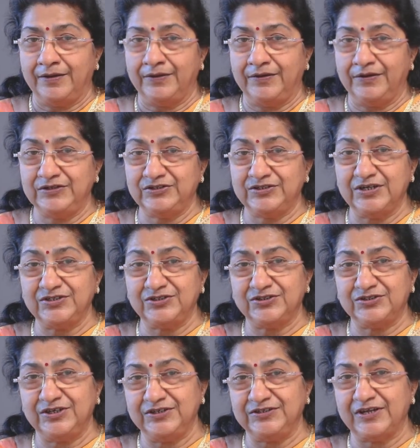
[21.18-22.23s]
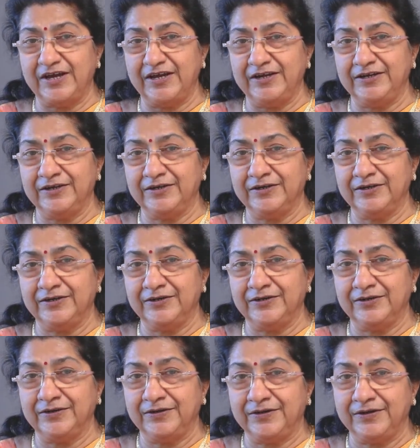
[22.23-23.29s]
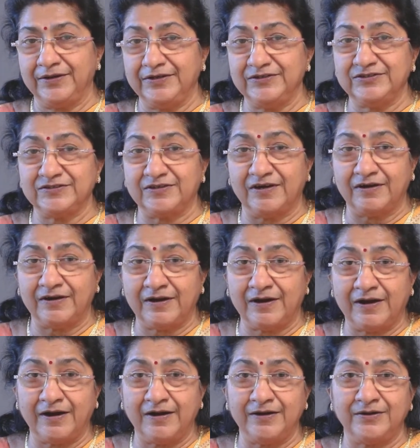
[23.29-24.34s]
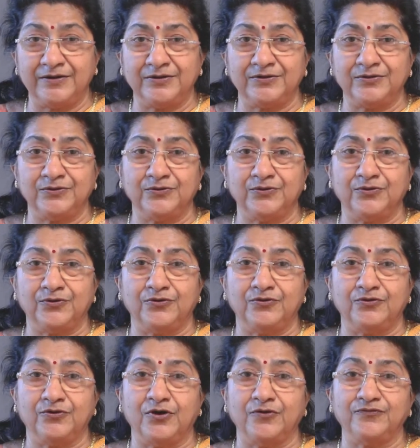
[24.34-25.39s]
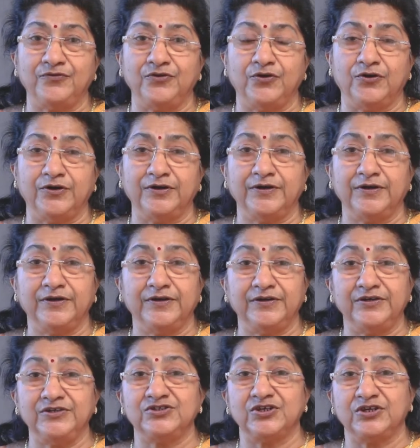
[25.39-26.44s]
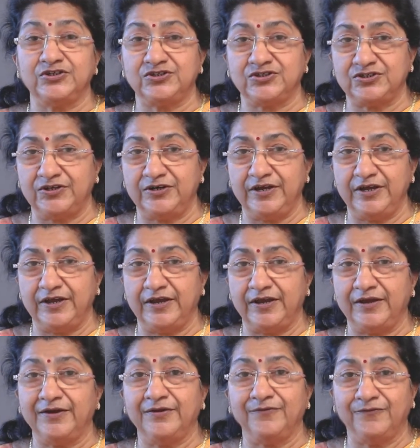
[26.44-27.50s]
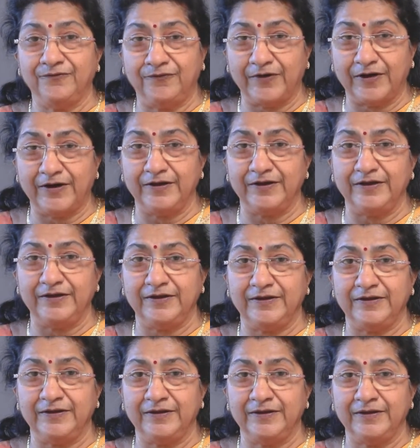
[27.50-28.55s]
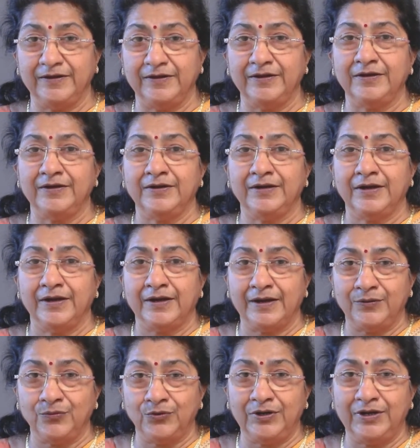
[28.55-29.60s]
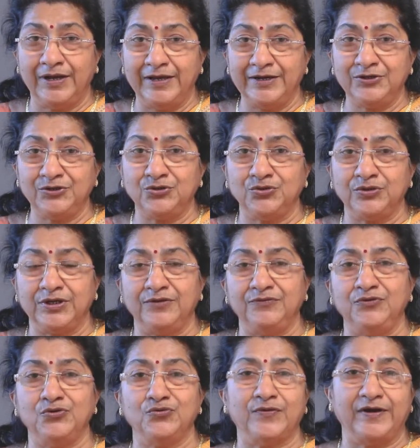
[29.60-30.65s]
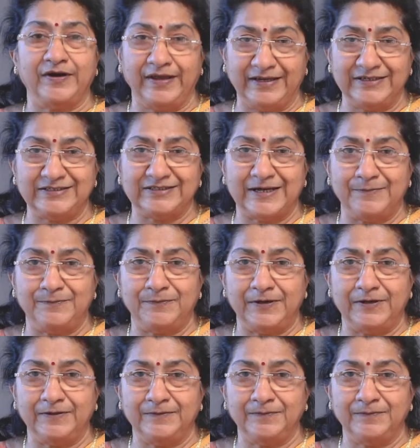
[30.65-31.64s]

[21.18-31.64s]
Research design is the heart of your research study. Why? I would like to give you one example.